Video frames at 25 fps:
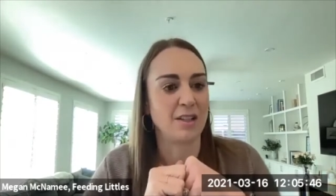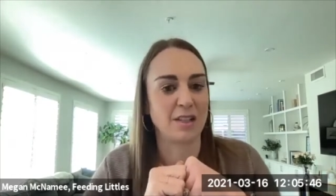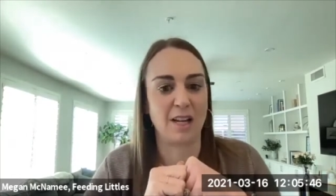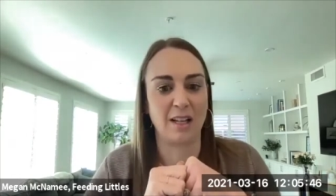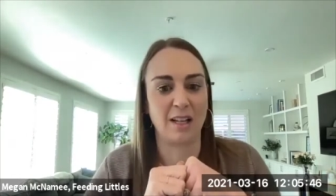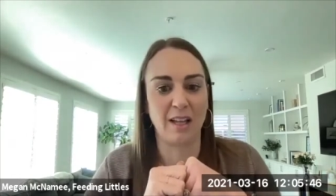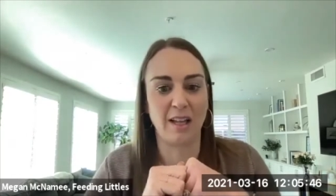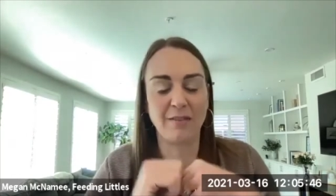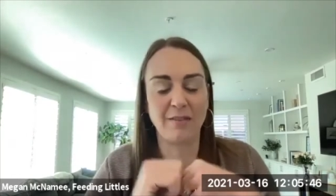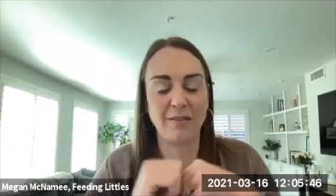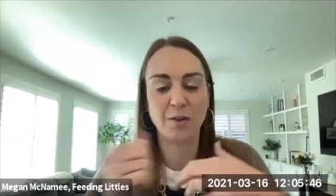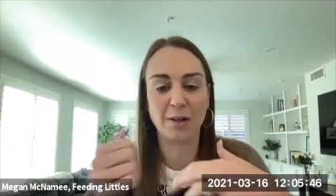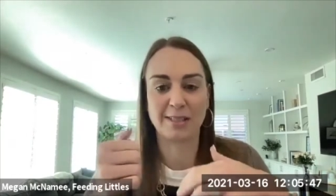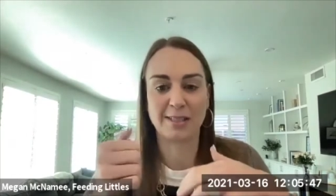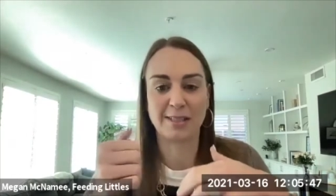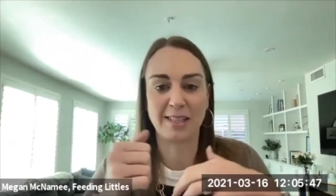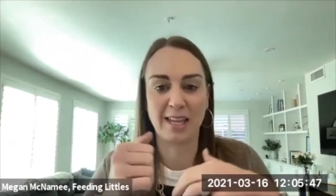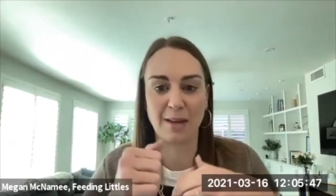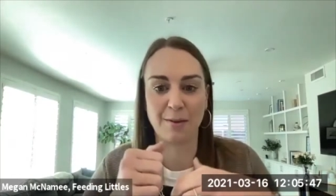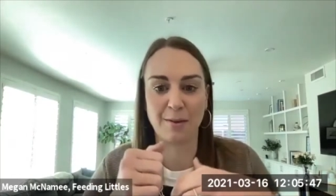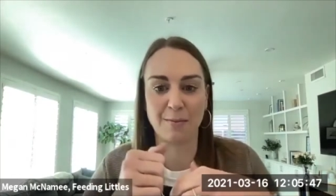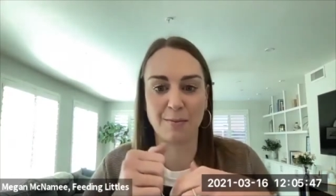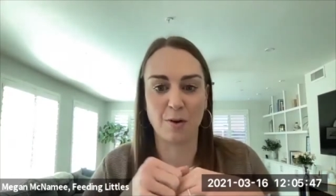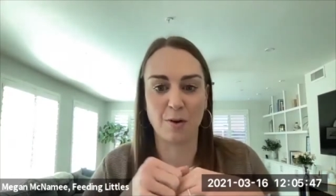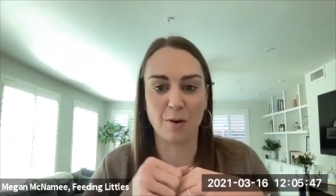a lot of you guys
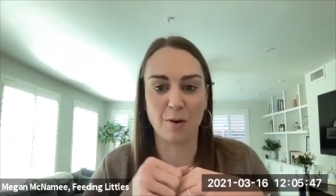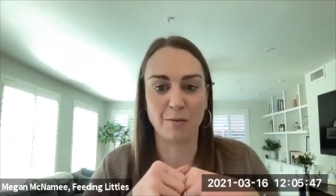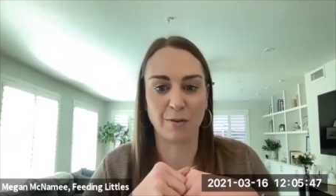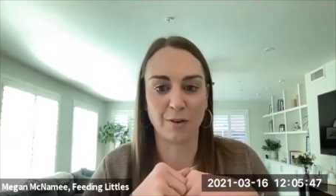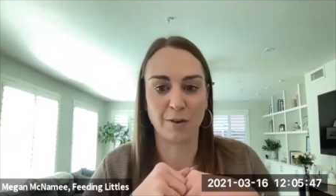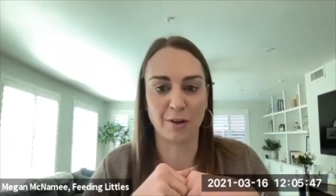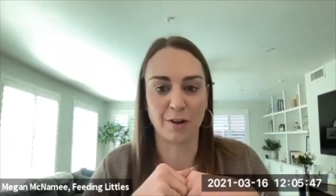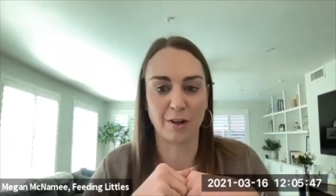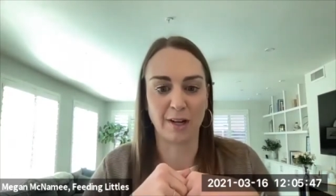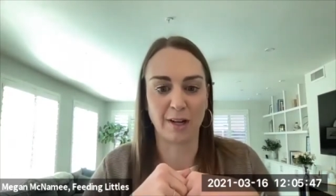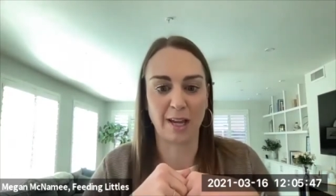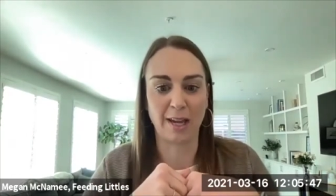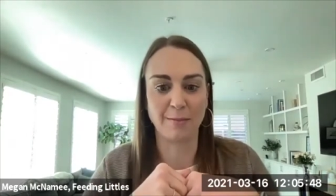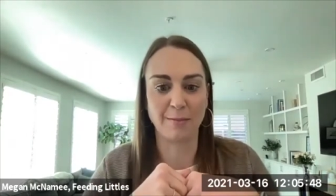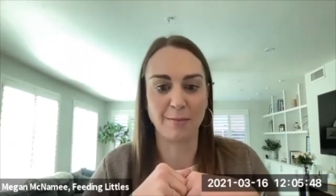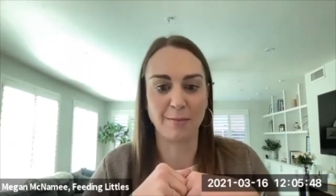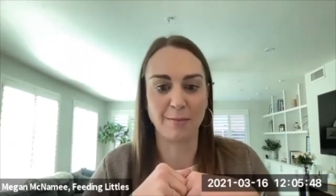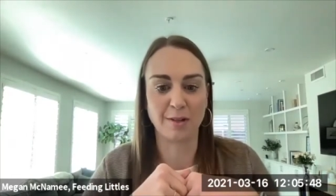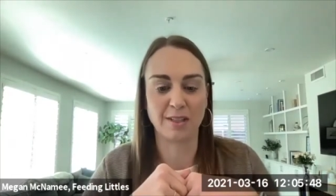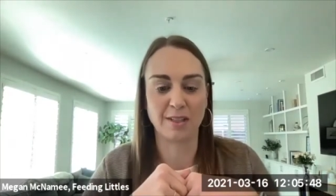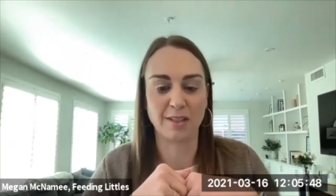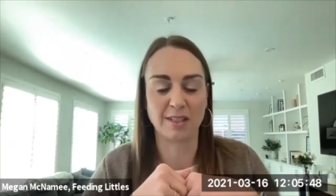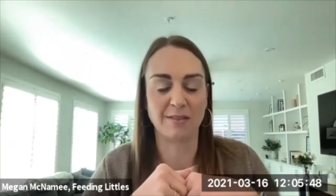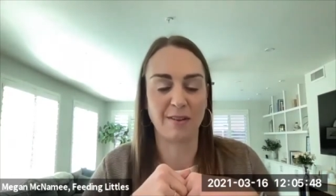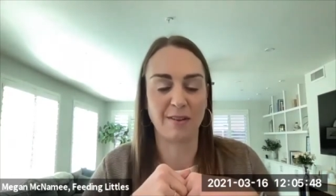came over or came
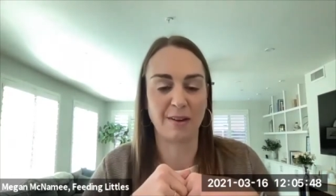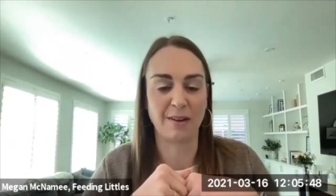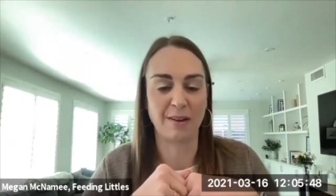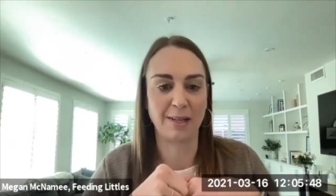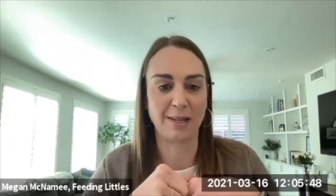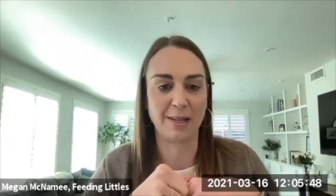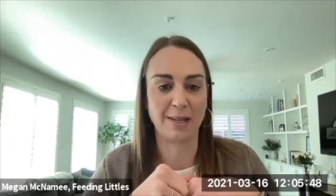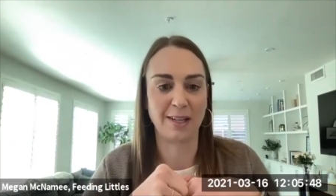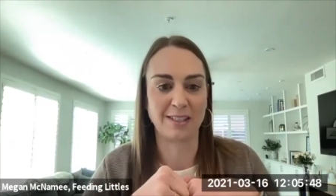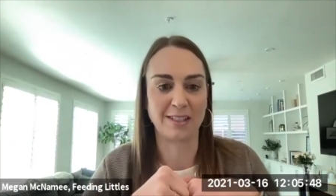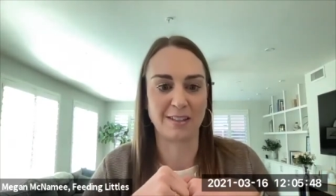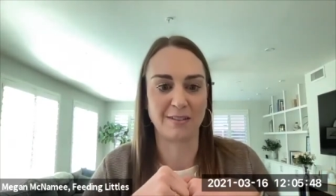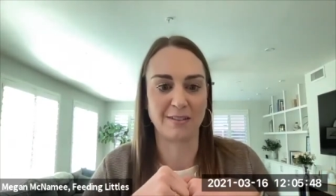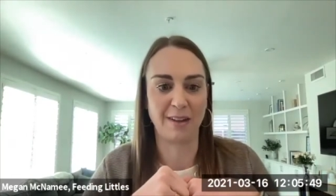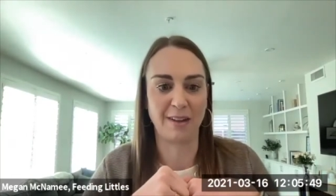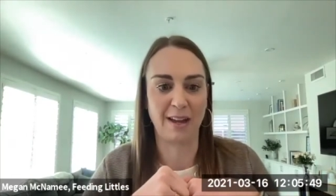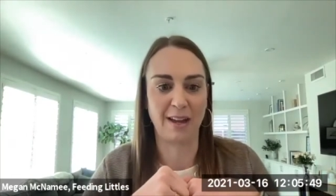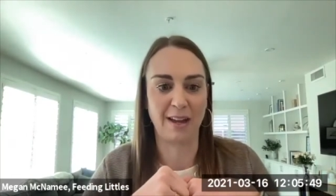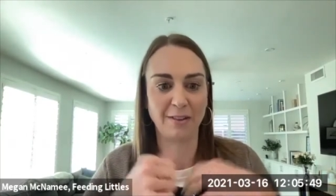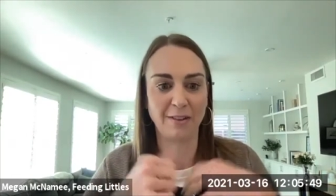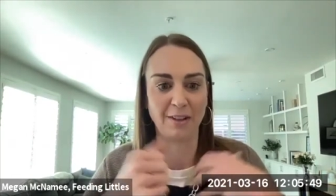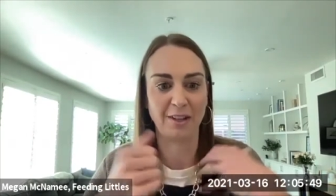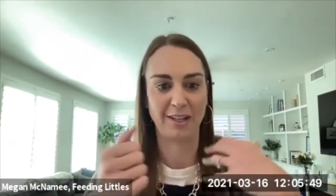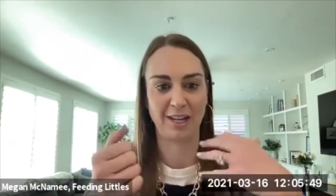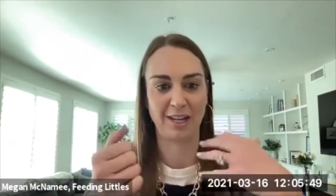to this event because of
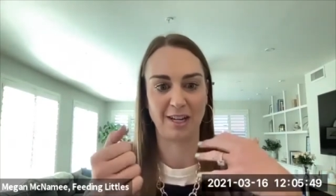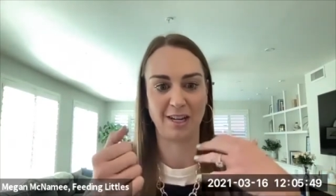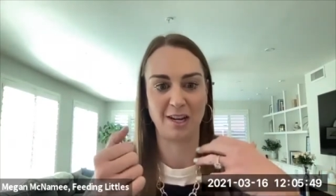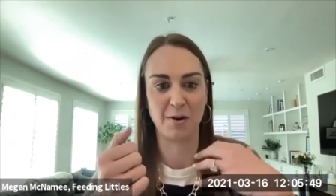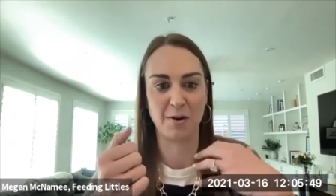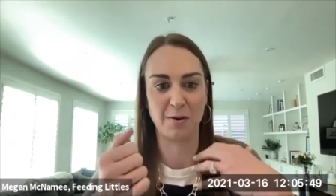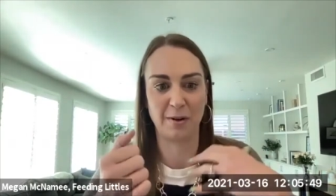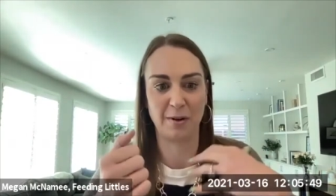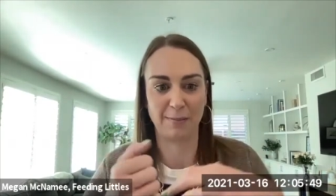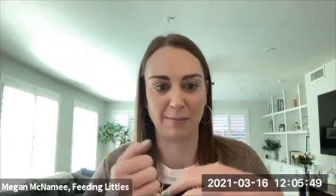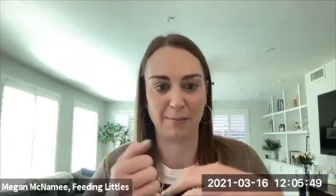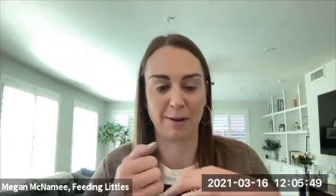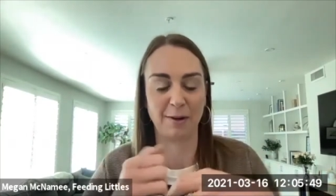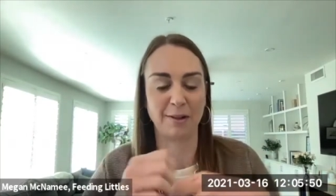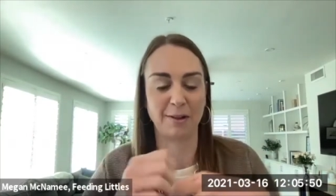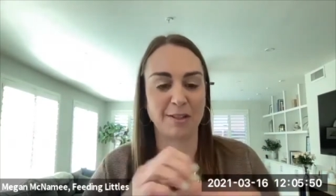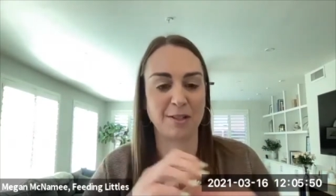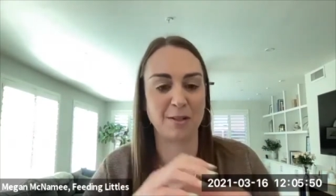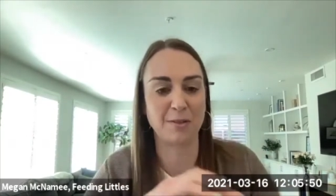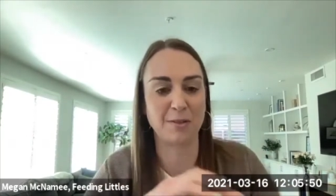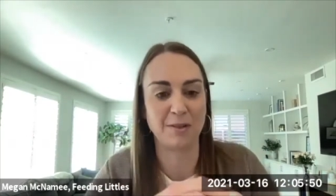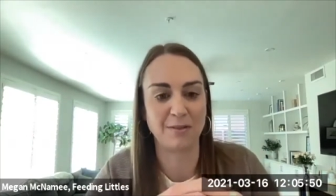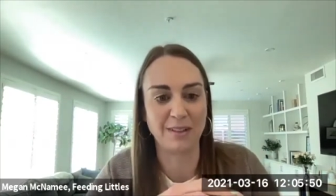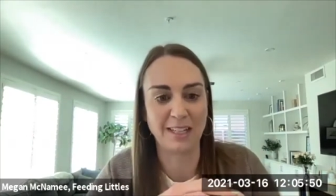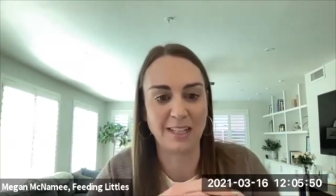Evelyn and knowing about
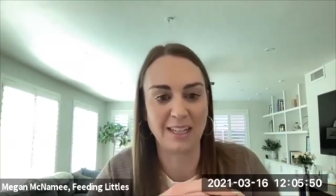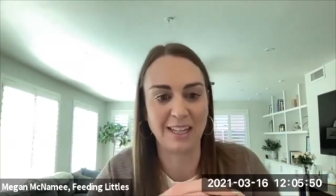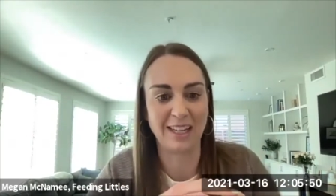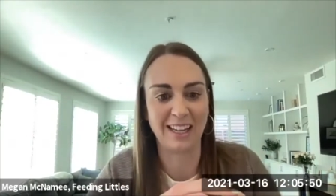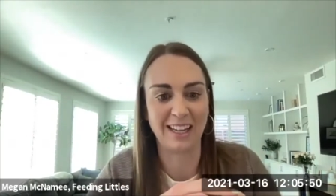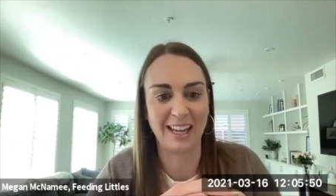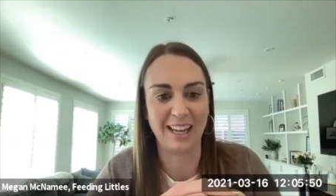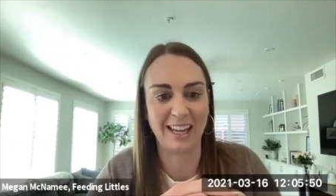intuitive eating,